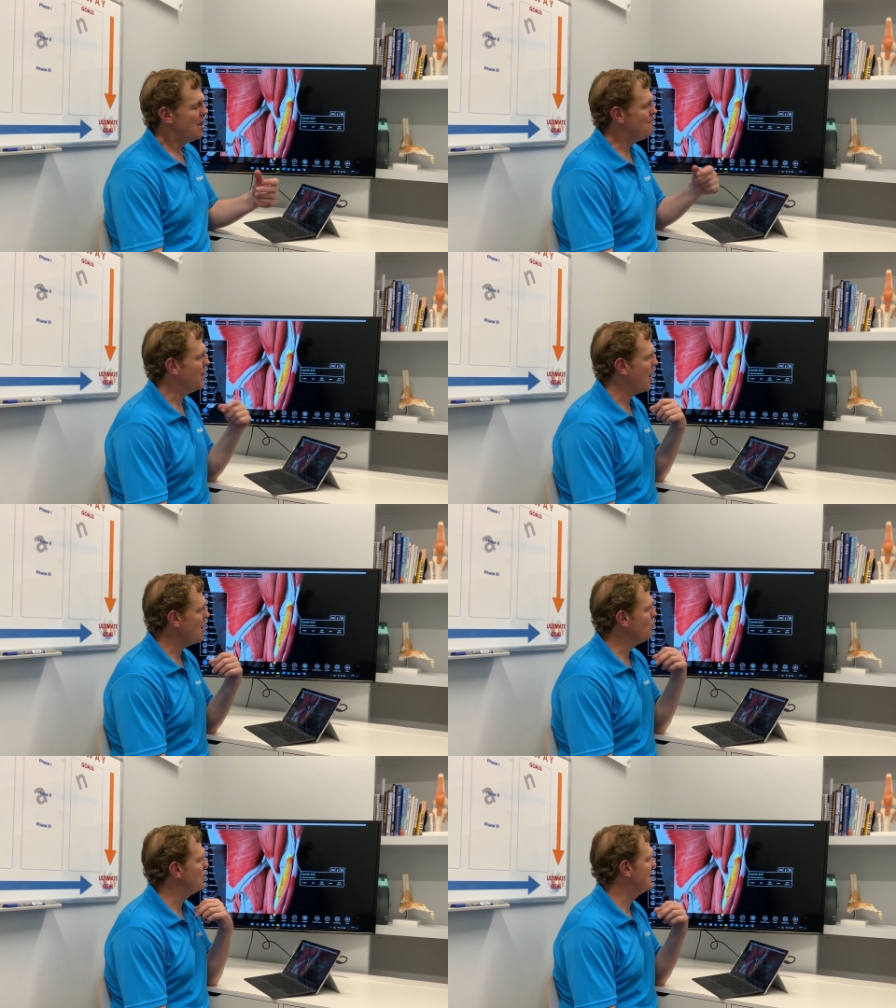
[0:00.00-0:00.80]
but I
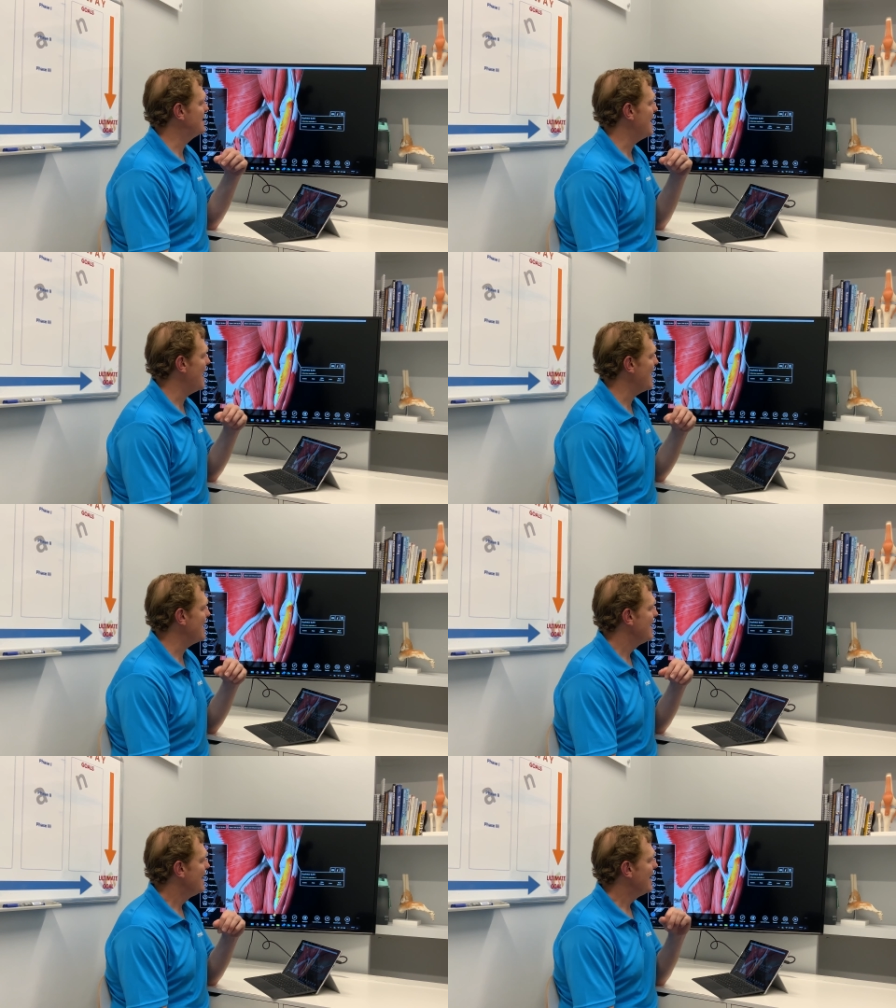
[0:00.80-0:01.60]
would
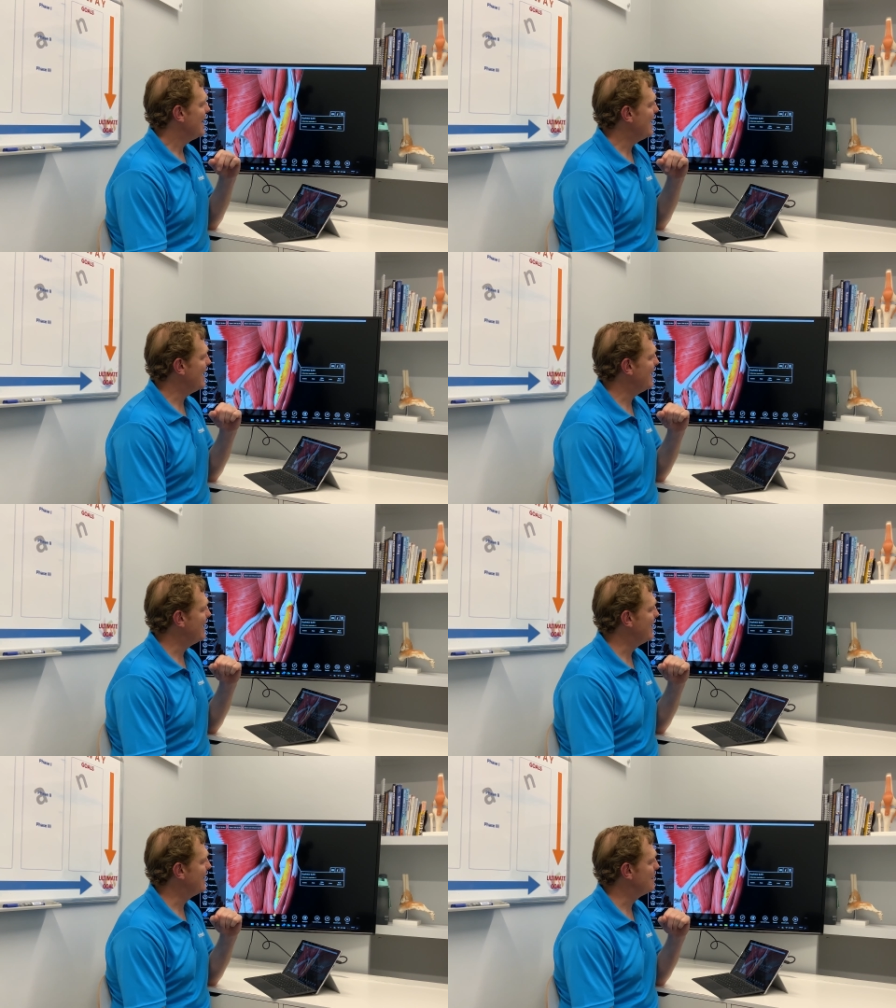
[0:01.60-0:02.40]
say
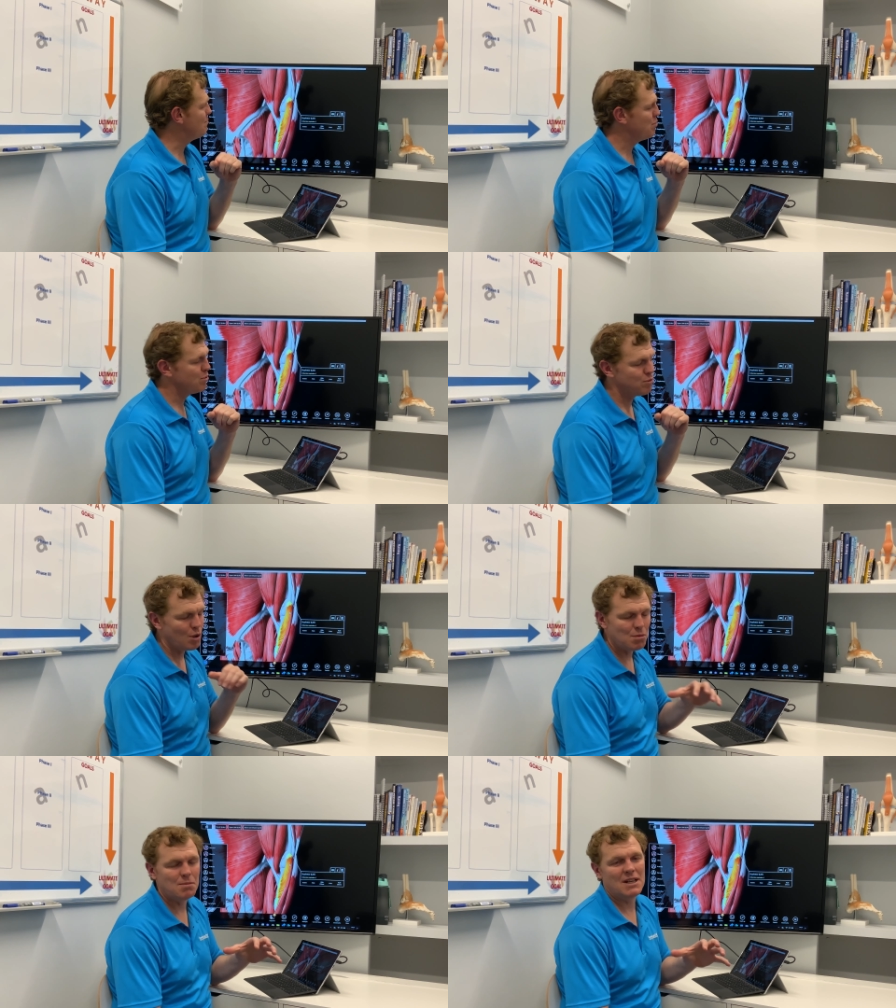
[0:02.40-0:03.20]
in
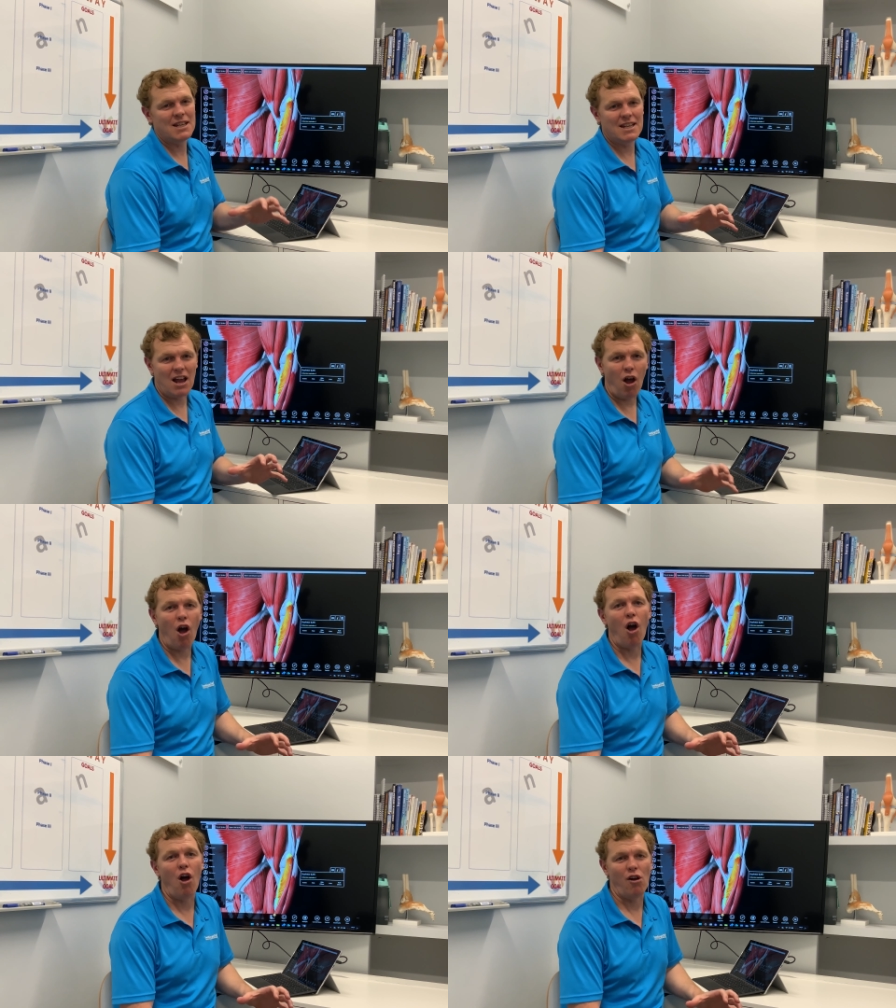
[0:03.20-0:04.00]
probably
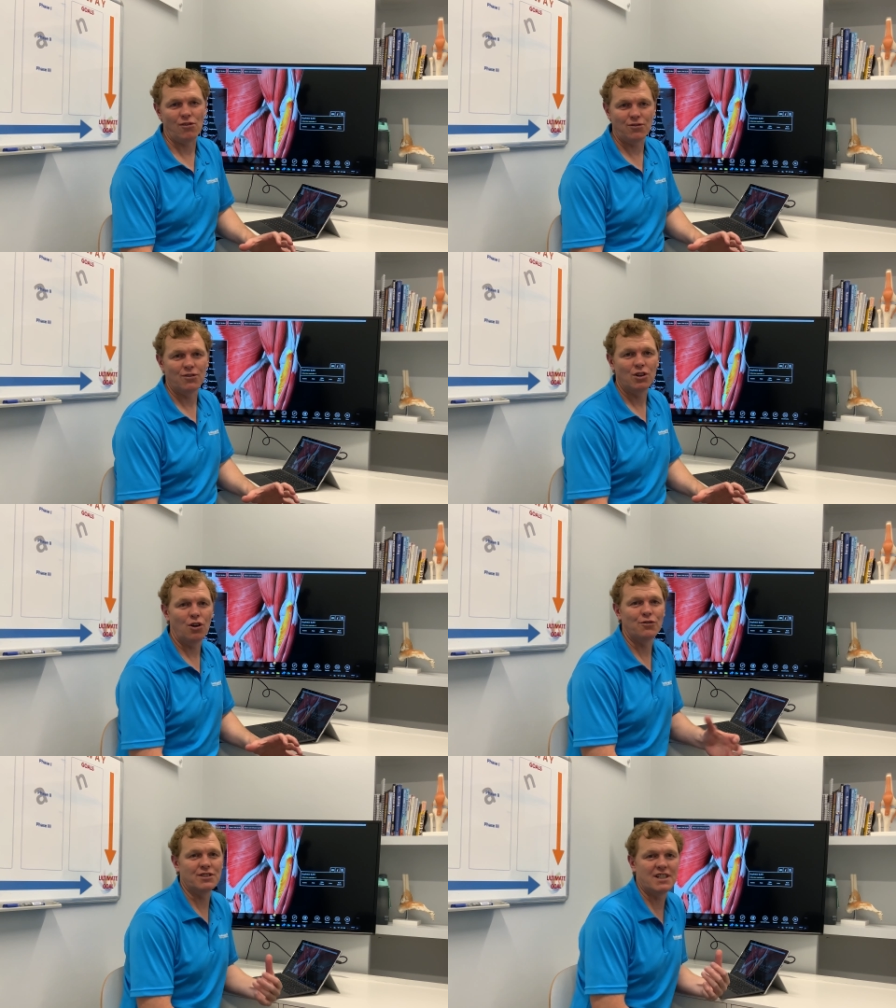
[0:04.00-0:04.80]
half
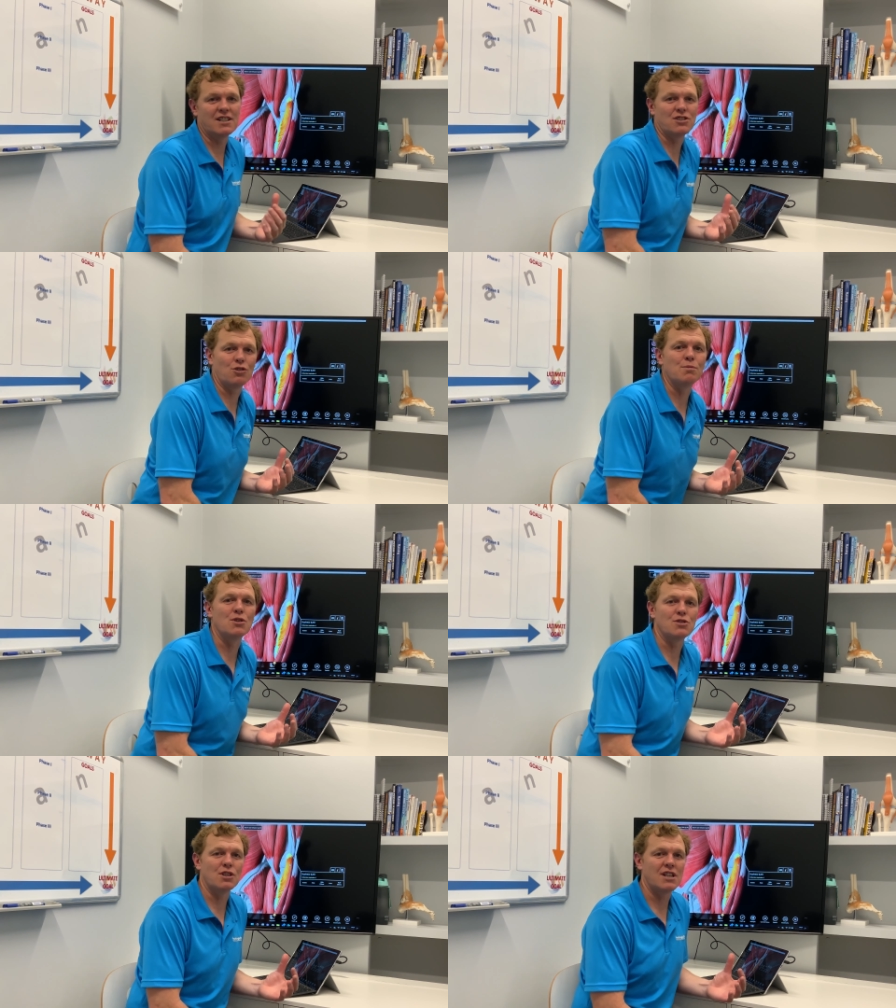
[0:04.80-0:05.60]
of the tennis
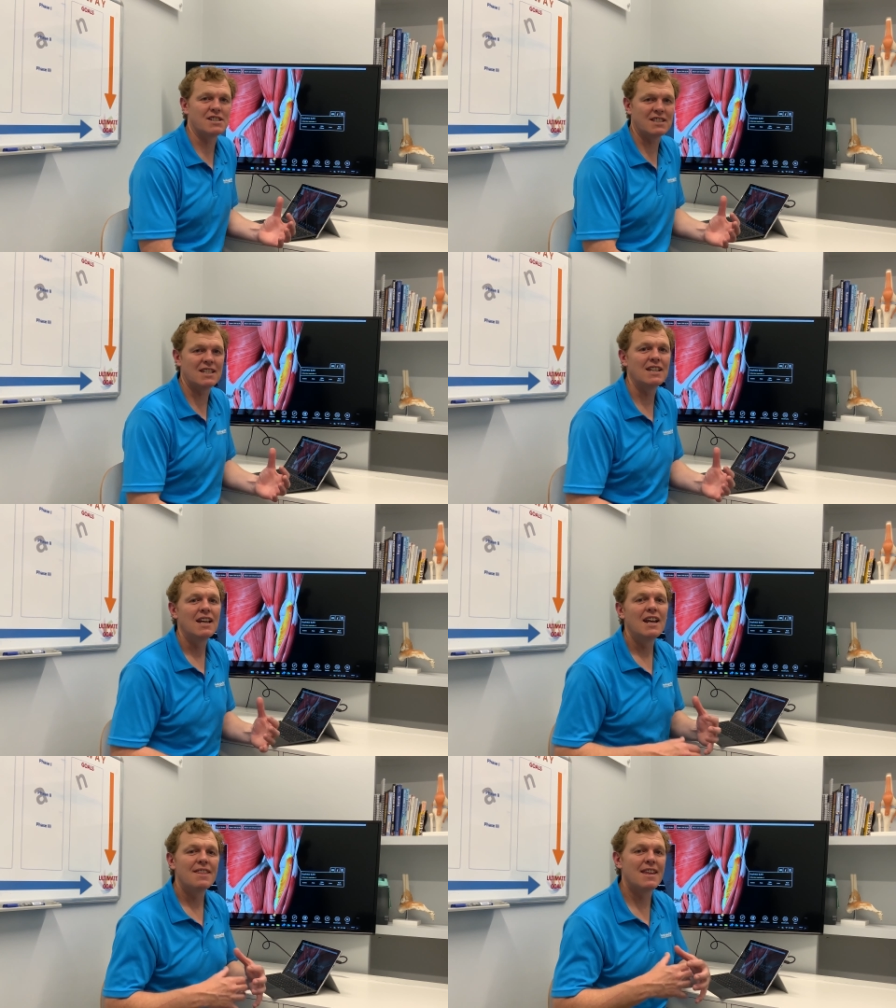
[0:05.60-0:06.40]
elbows that I see,
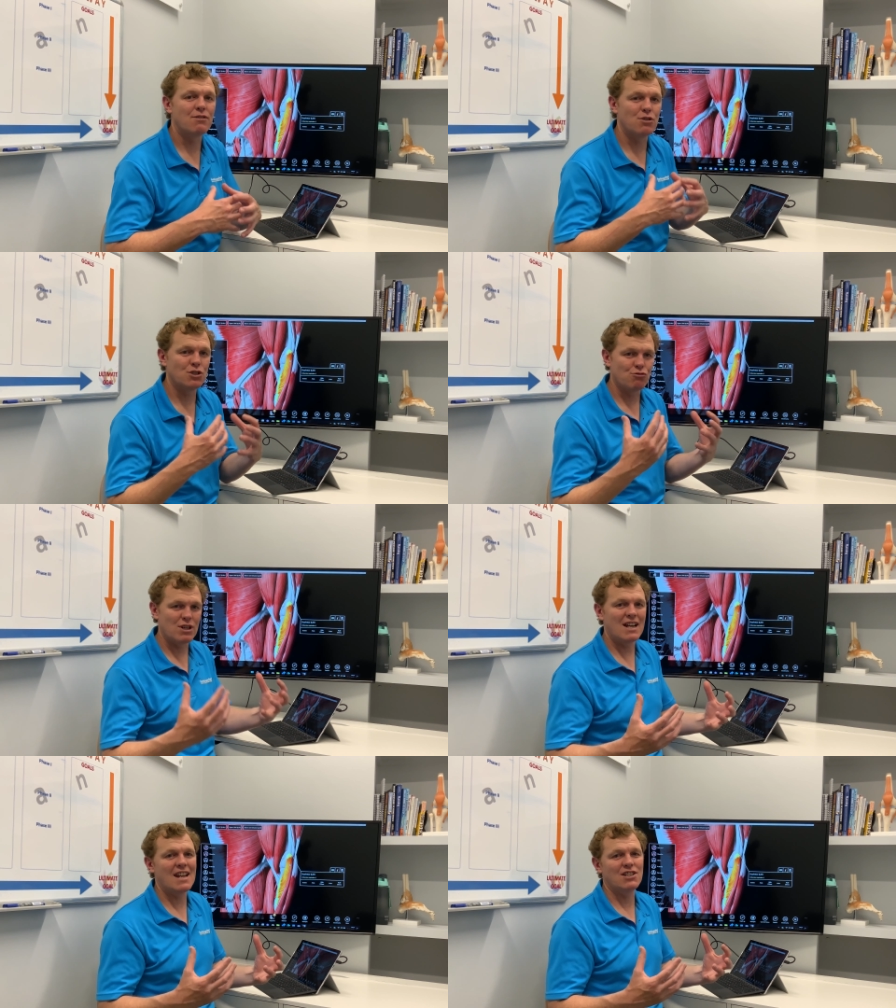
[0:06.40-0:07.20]
there is a
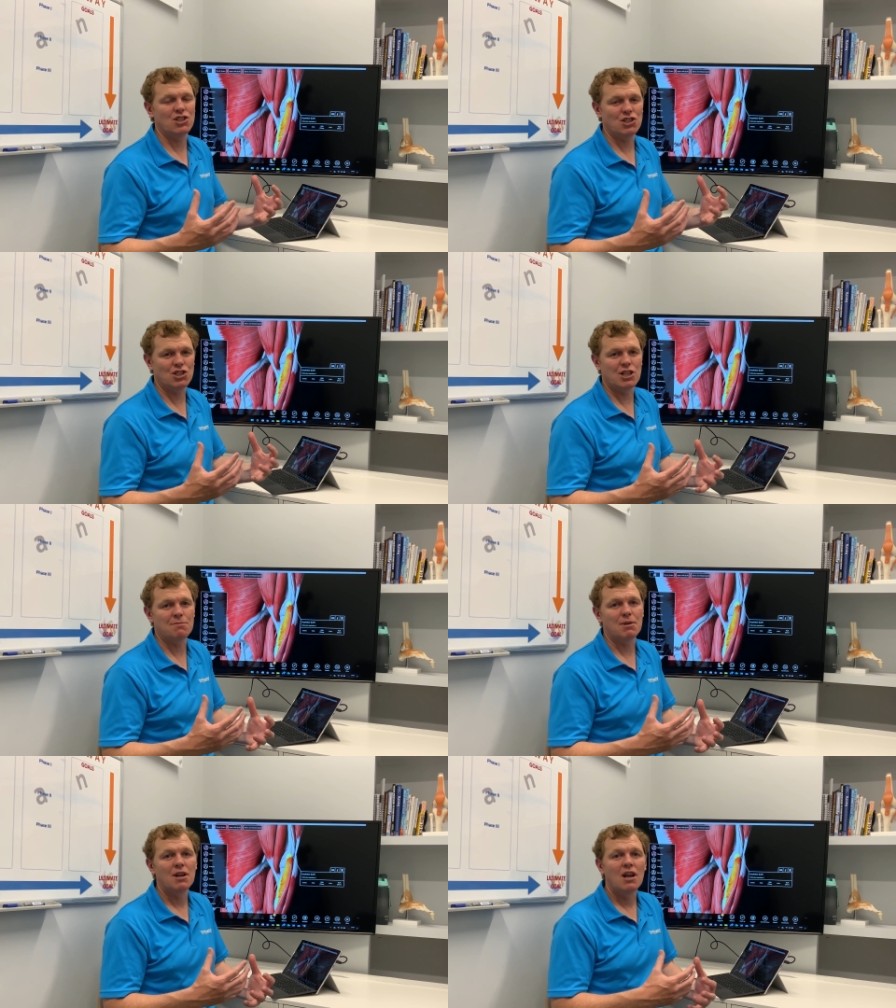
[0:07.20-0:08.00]
relationship